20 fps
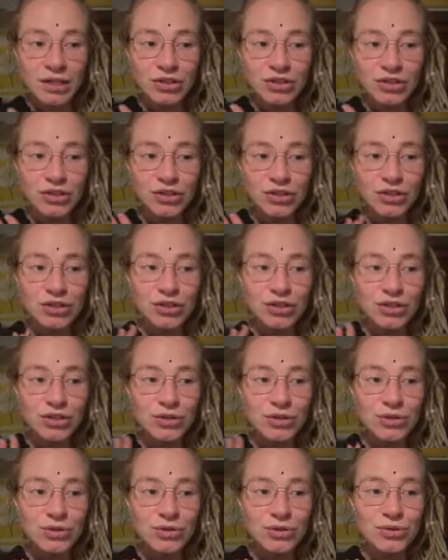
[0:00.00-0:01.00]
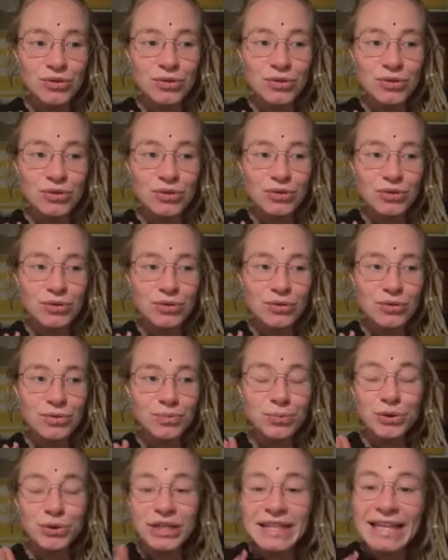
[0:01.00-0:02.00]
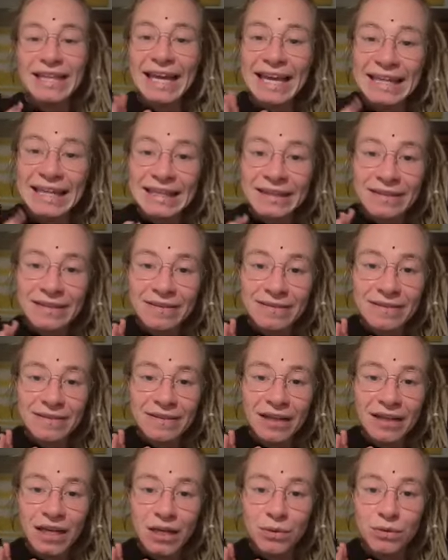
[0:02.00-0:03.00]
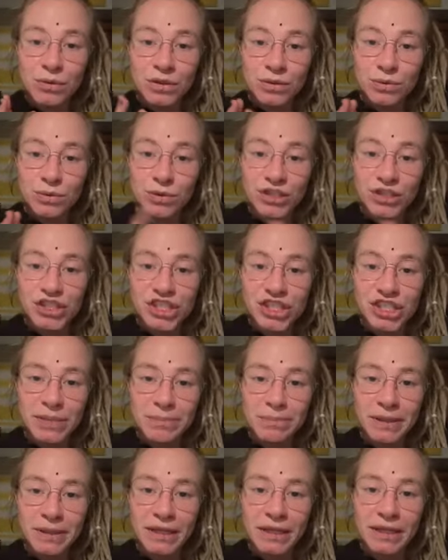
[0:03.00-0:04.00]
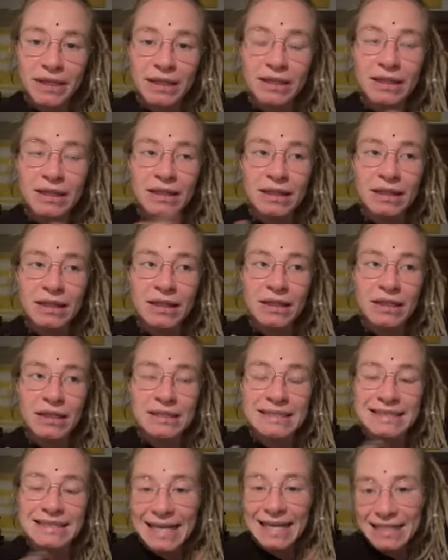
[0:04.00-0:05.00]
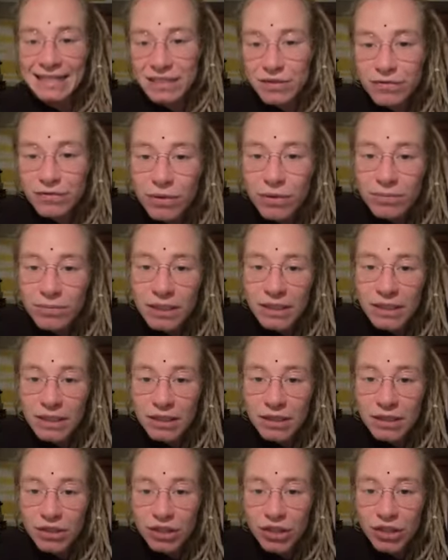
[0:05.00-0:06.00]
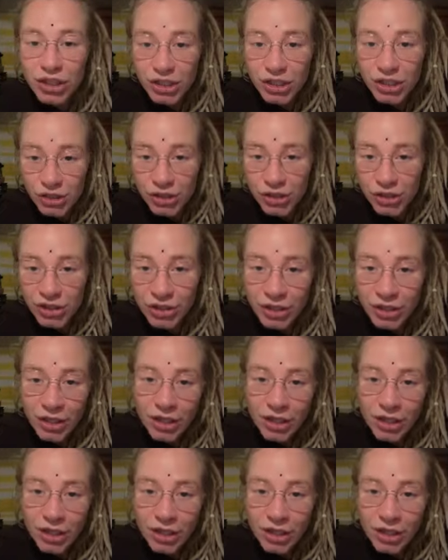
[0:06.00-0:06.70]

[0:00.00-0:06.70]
to pretend they were worshiping the saints from the church.